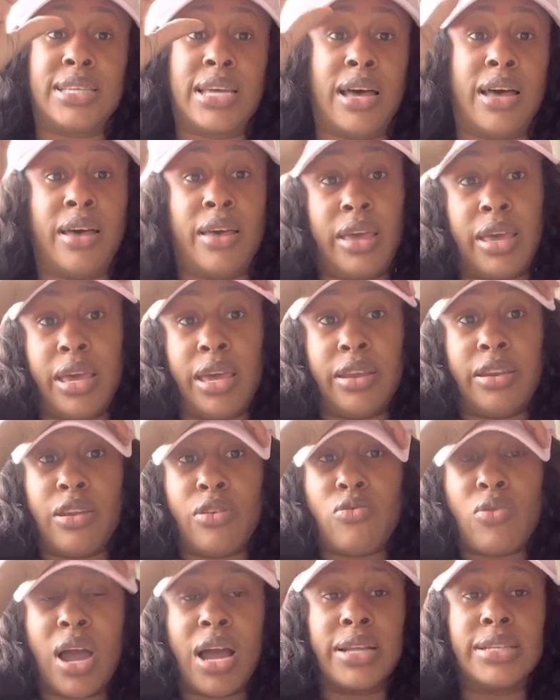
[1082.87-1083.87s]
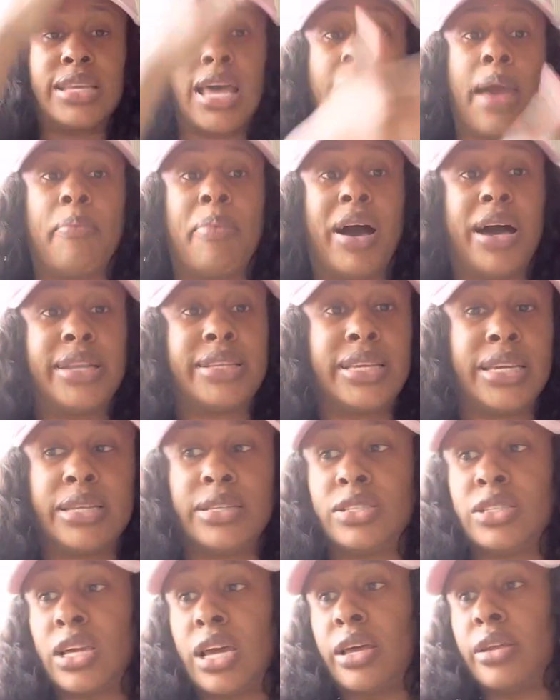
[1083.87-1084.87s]
of, the wrong type of
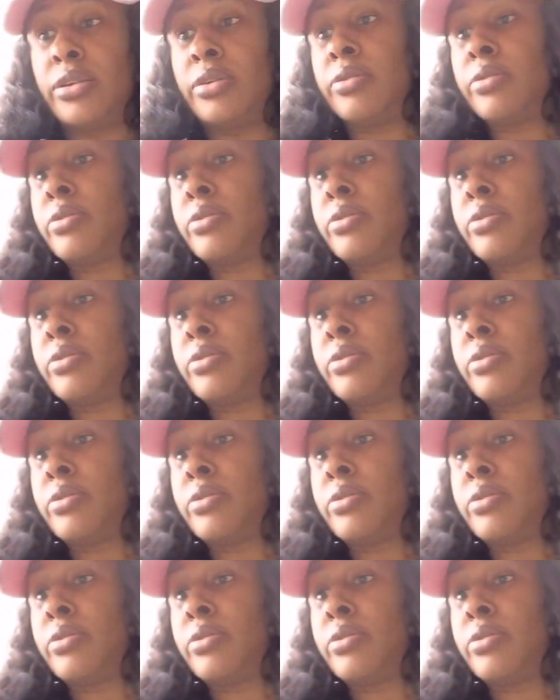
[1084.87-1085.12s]
attention.